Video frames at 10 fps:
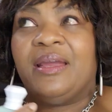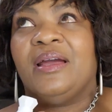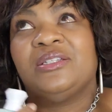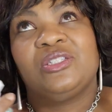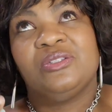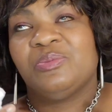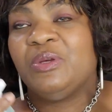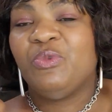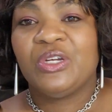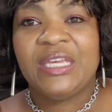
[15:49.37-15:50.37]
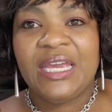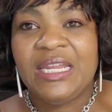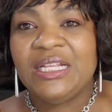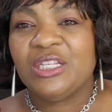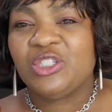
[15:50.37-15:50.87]
God, excuse me. We're
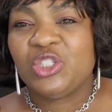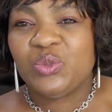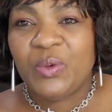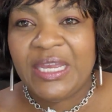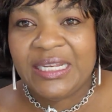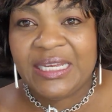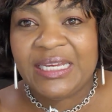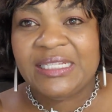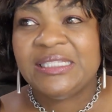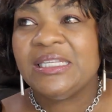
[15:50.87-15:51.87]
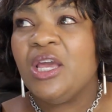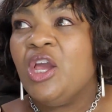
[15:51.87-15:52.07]
getting the sweetness.